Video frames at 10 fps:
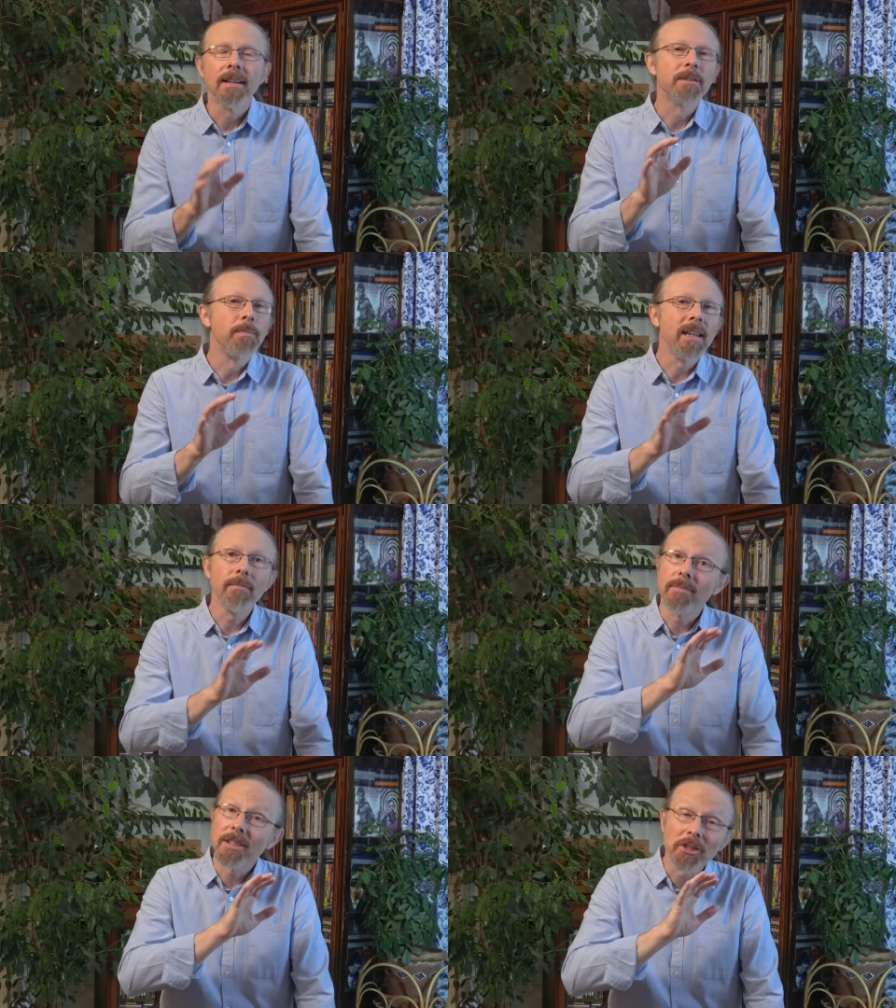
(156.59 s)
has
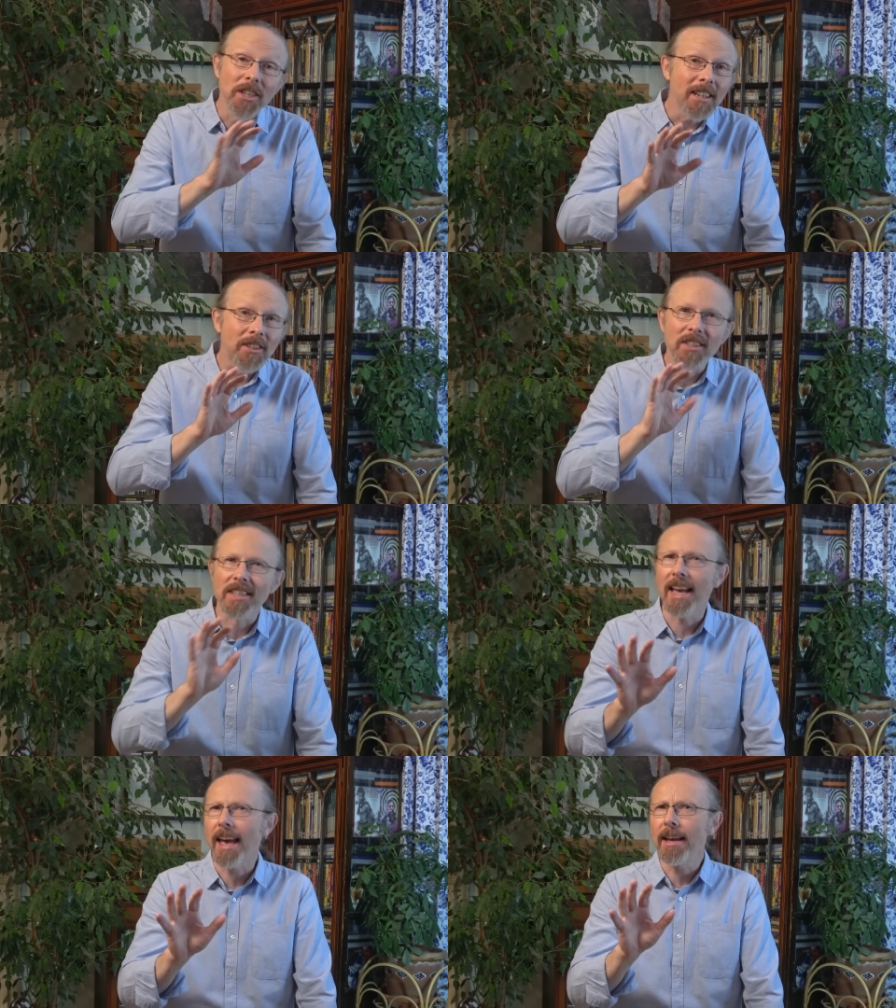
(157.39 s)
been the sheer
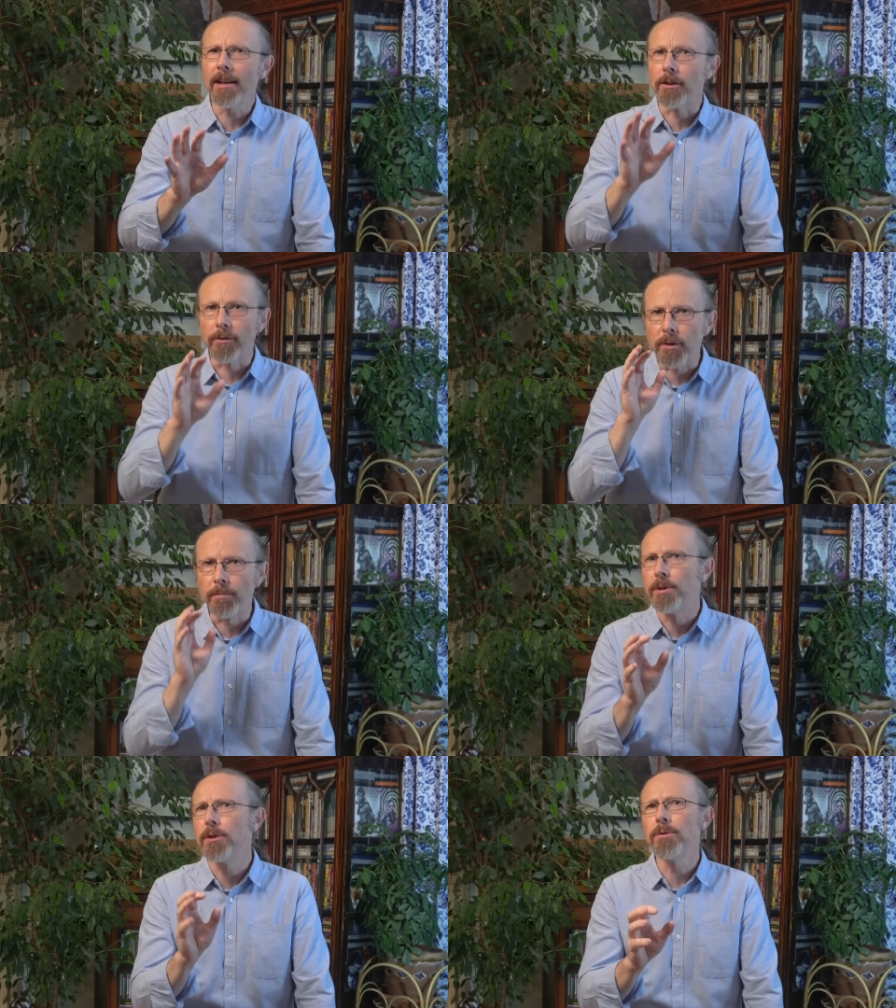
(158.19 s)
scale of
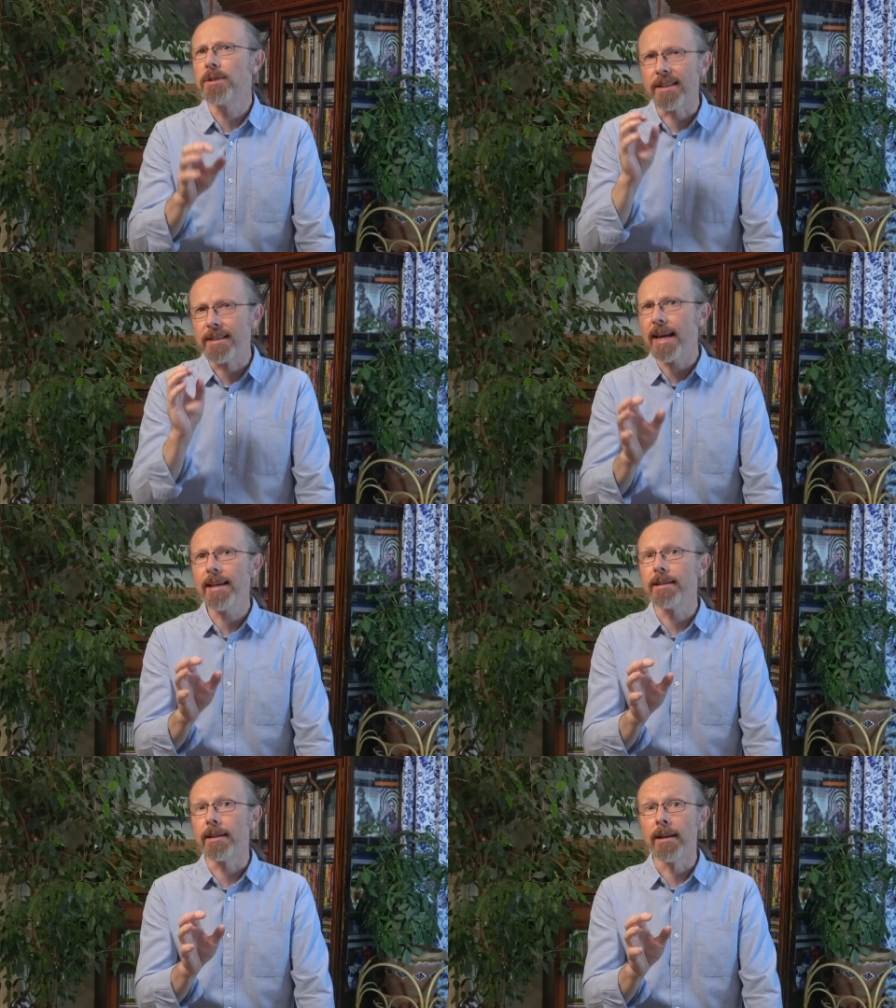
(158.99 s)
compute and
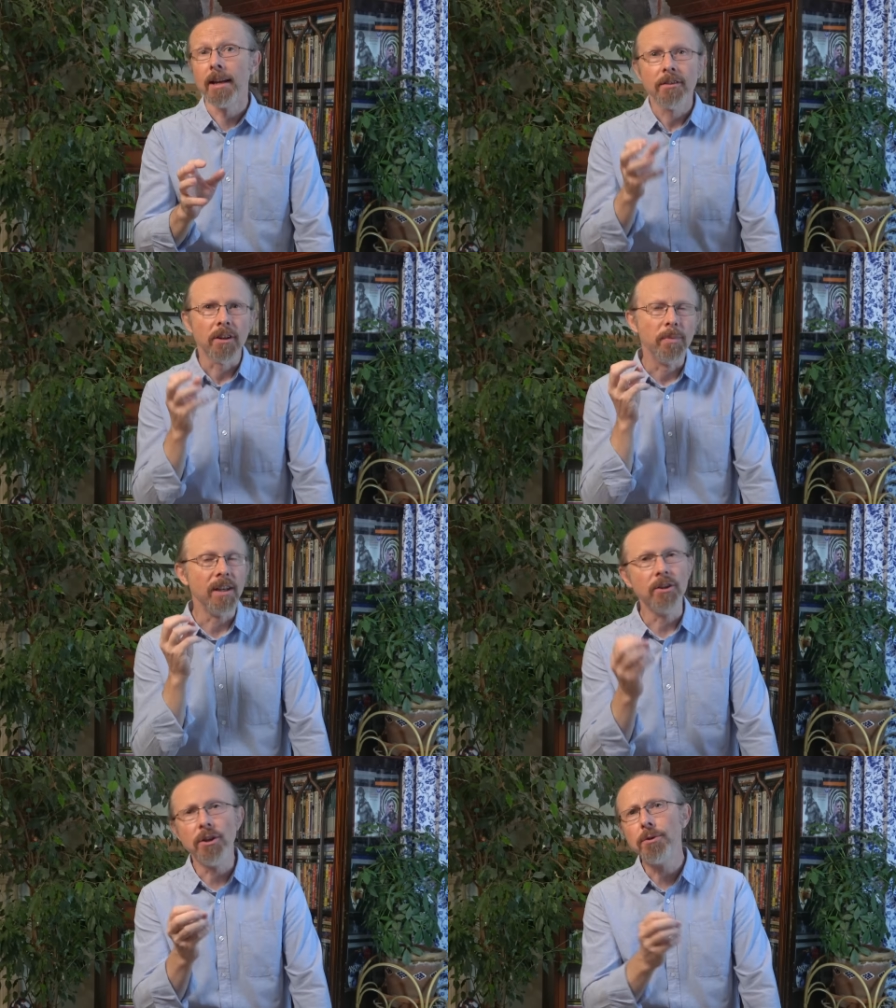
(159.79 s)
data that have
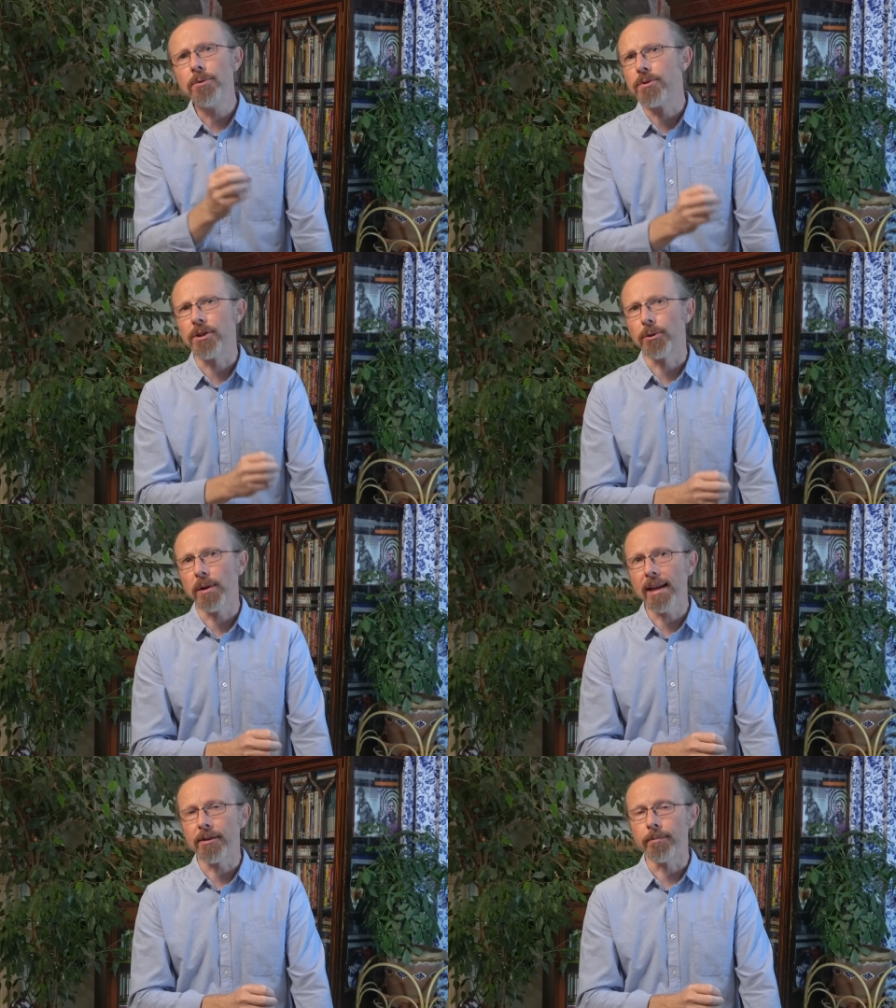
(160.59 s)
been used to
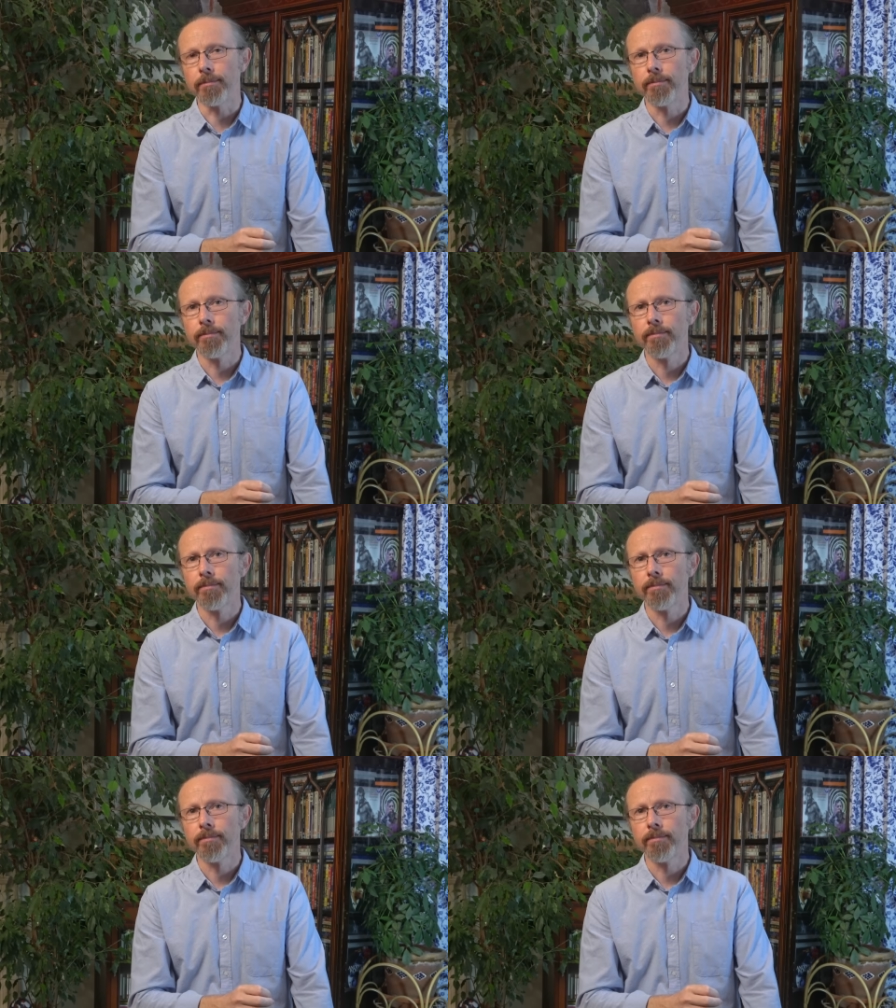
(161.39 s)
create them.